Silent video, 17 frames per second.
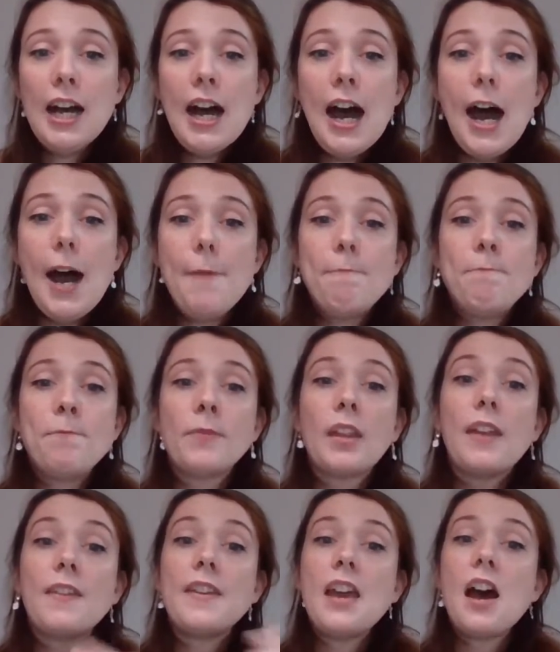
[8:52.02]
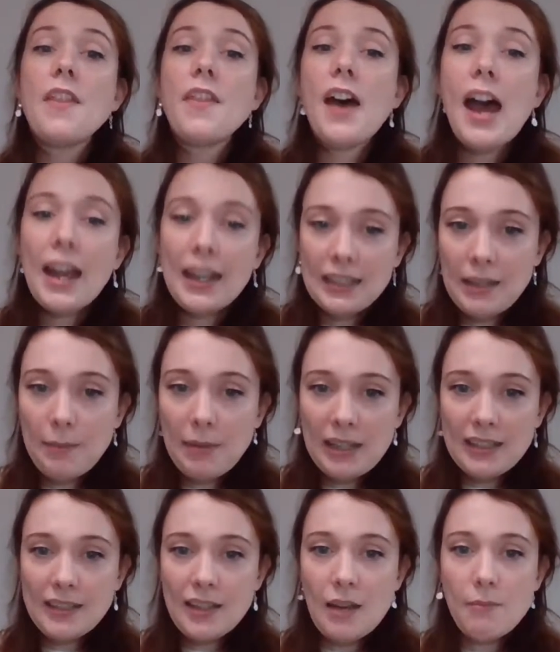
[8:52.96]
The other academic
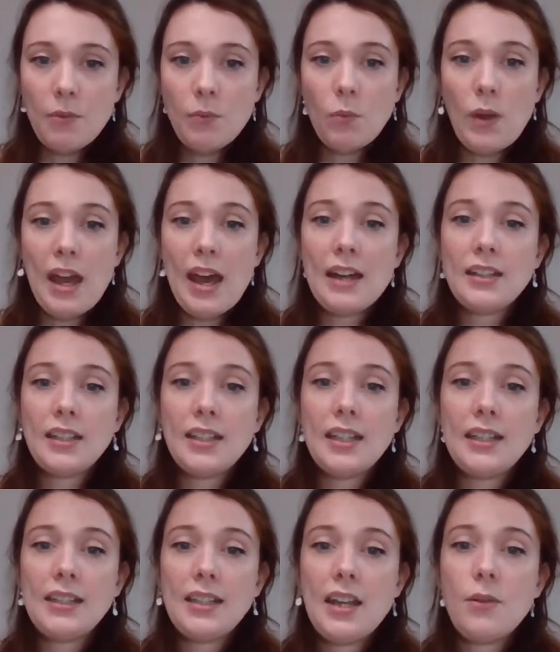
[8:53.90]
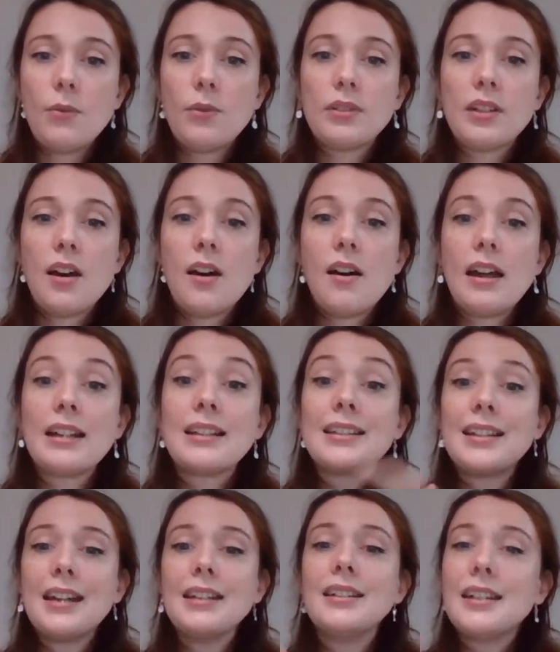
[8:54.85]
assignment we had this year was our
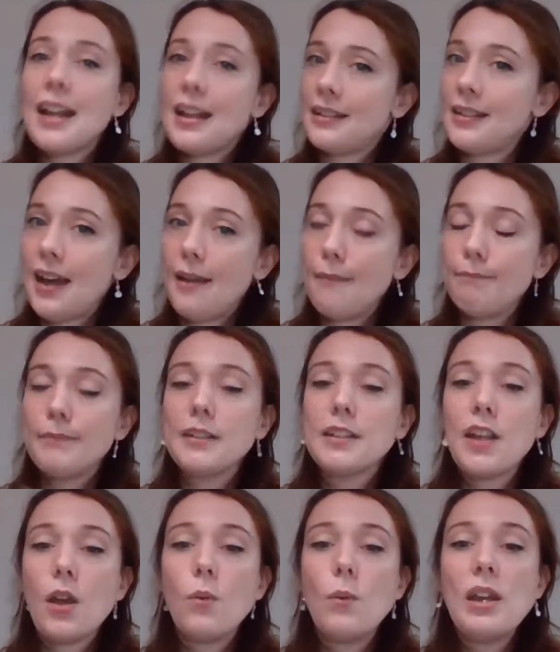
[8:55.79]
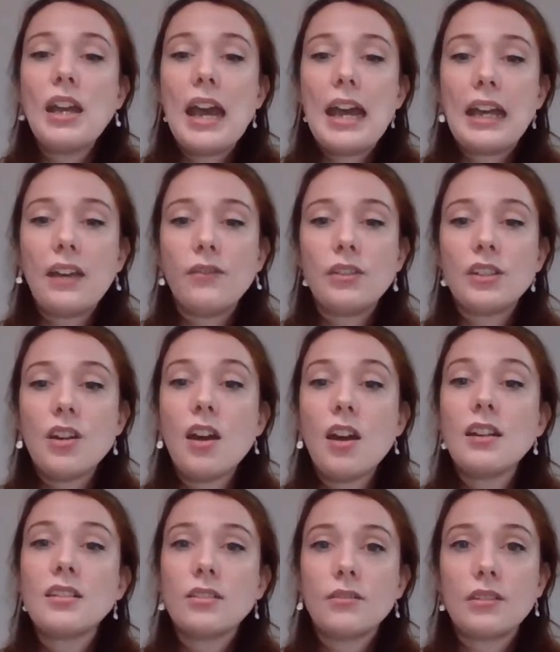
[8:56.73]
extended essay. So we get given
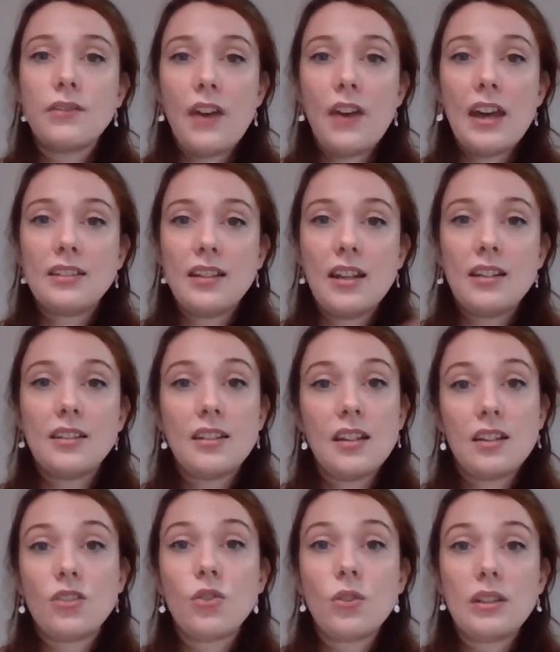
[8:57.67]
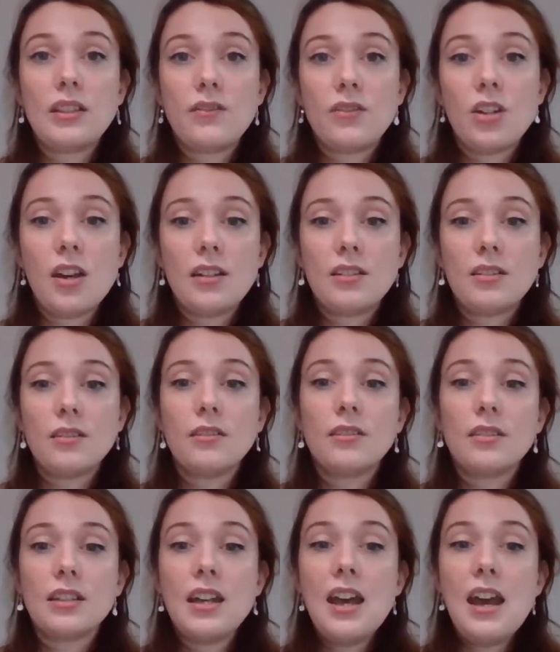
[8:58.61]
titles for essays, a choice of
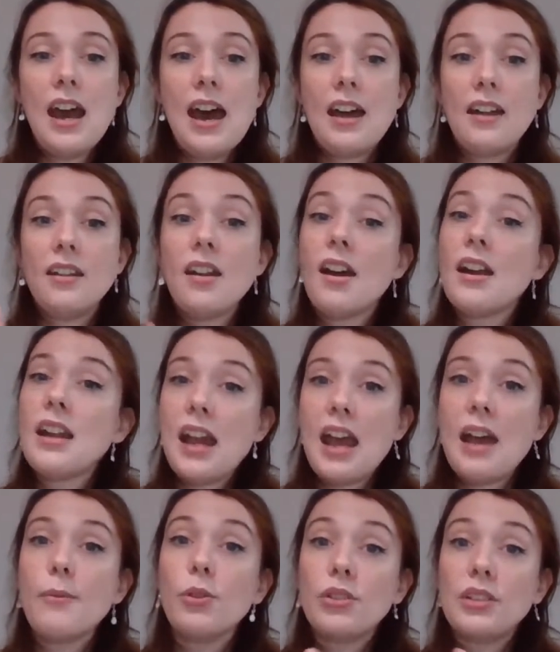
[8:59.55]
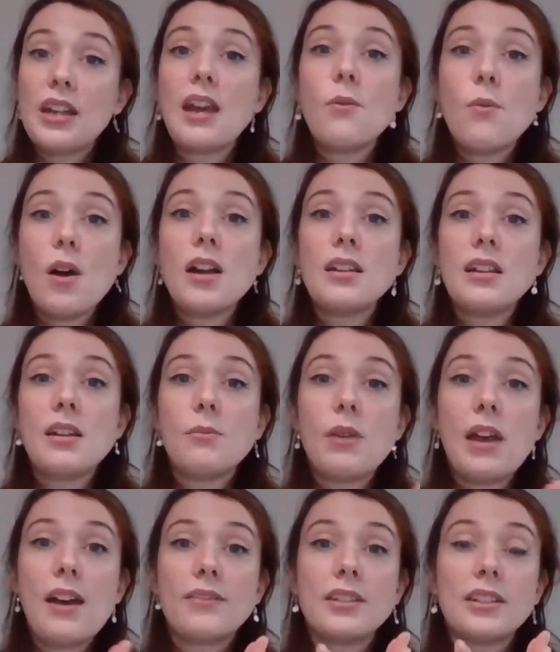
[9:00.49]
titles, at 9 a.m. on day 1, and
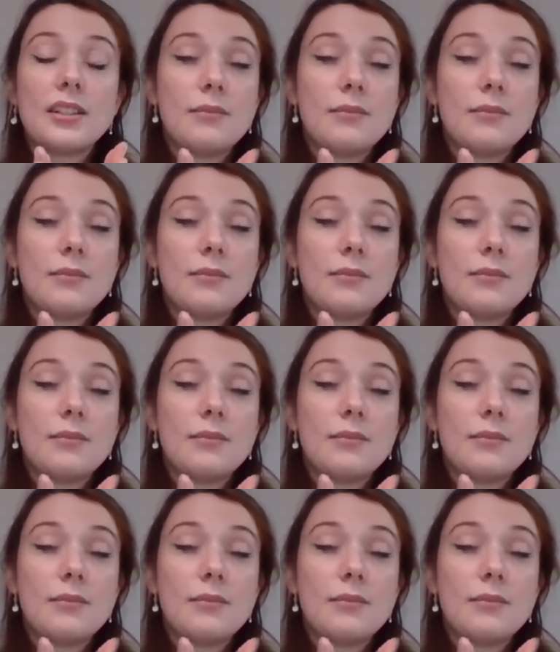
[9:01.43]
we have to